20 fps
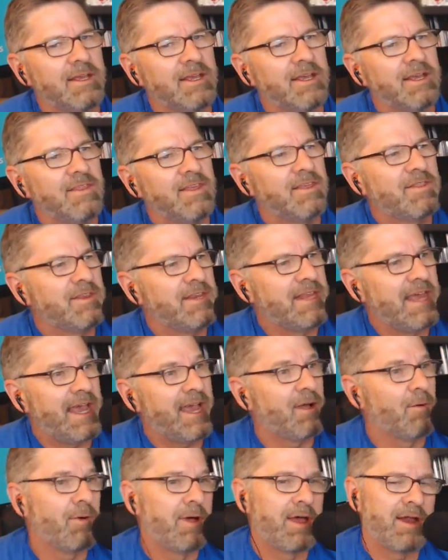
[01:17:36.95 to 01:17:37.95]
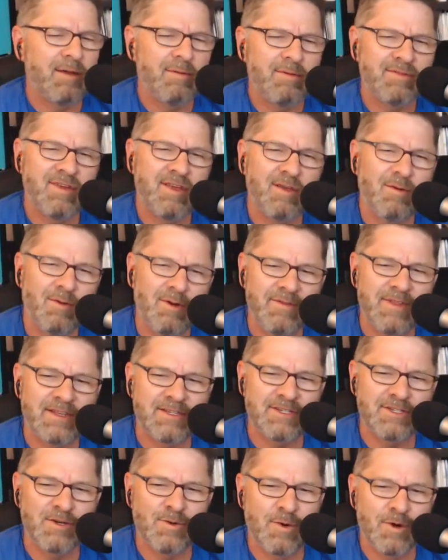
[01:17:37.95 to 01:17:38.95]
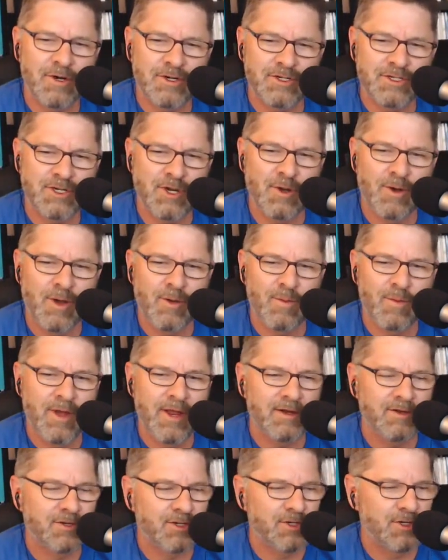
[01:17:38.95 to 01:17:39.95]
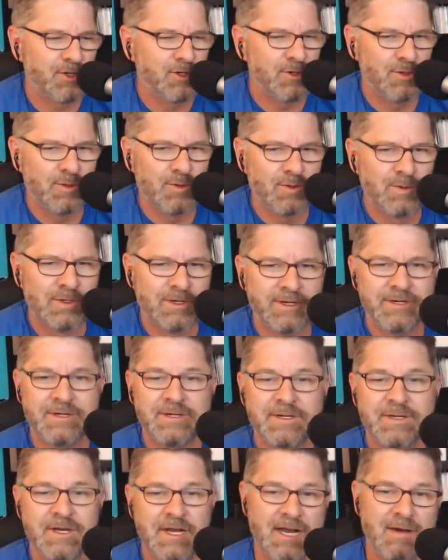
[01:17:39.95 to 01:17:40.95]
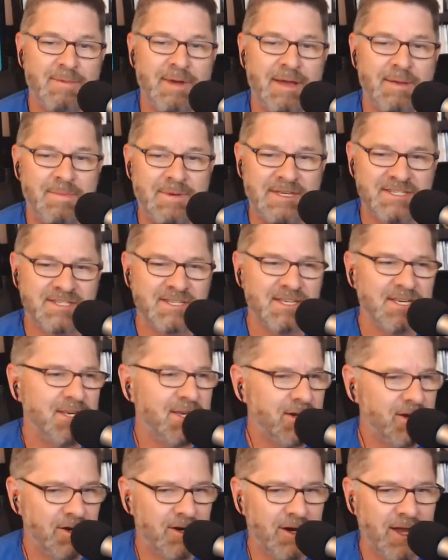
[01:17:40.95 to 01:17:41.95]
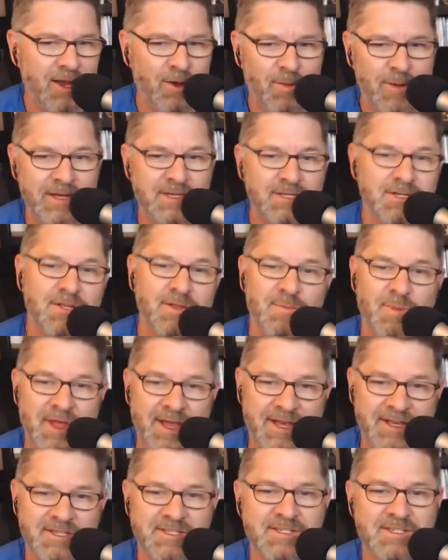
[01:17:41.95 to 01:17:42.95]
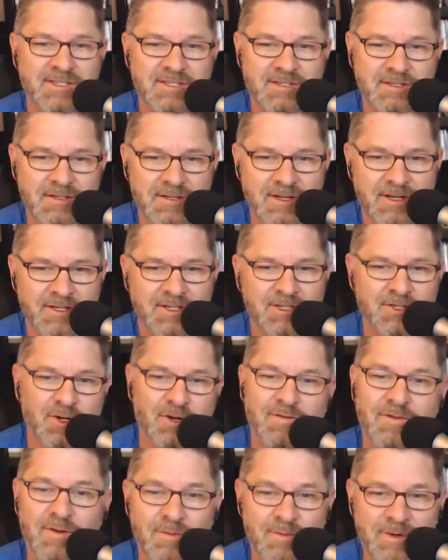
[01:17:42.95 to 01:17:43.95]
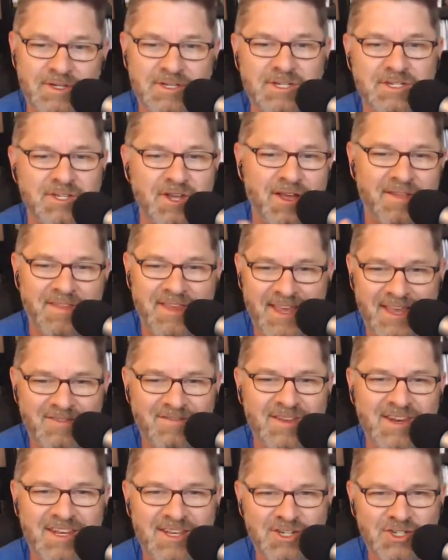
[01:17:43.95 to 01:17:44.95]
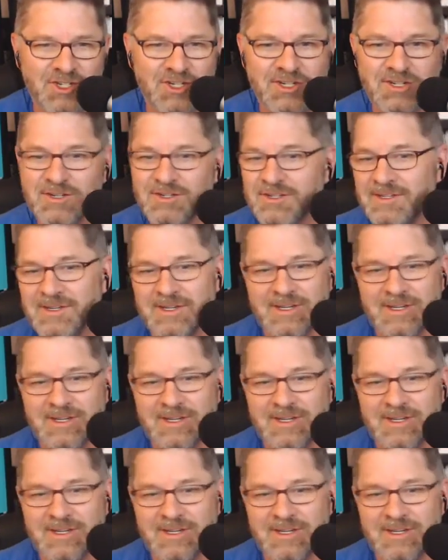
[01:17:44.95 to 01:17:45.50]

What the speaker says: the other day I was like, I wonder if that still works. So I went on my PC here, I went to the Plex server, which is on the NVIDIA Shield,